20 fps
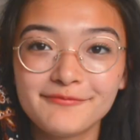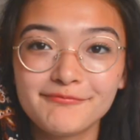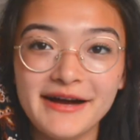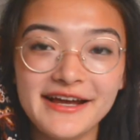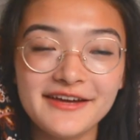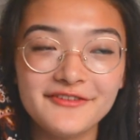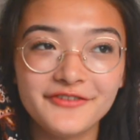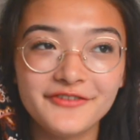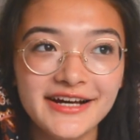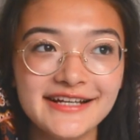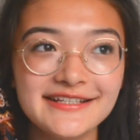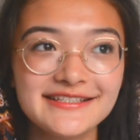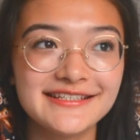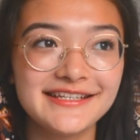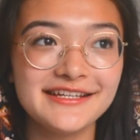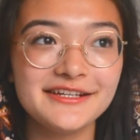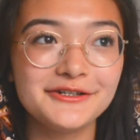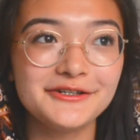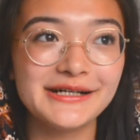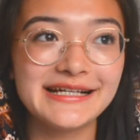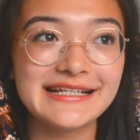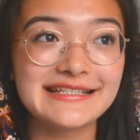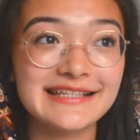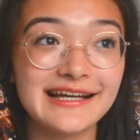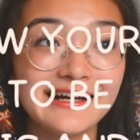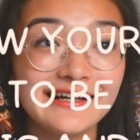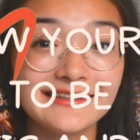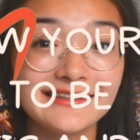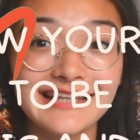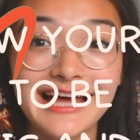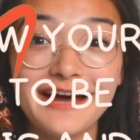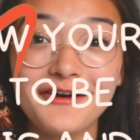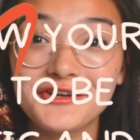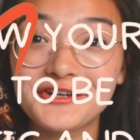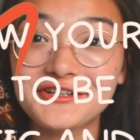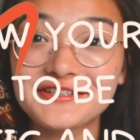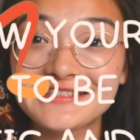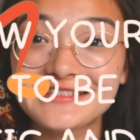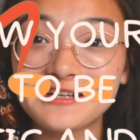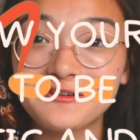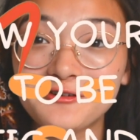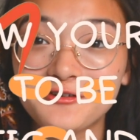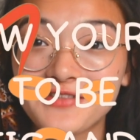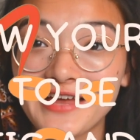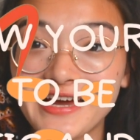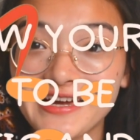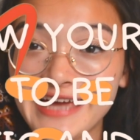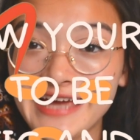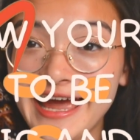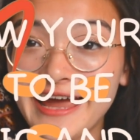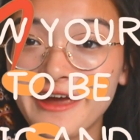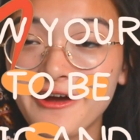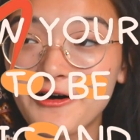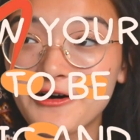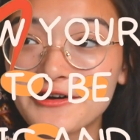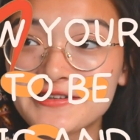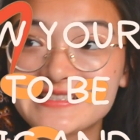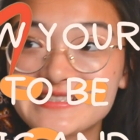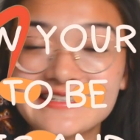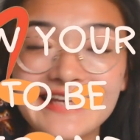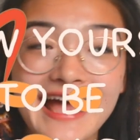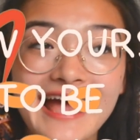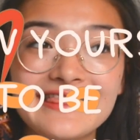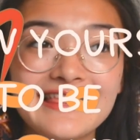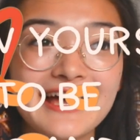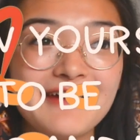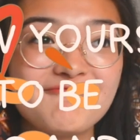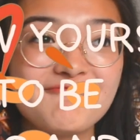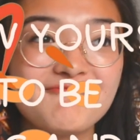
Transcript: My advice to you is allow yourself that chaos and that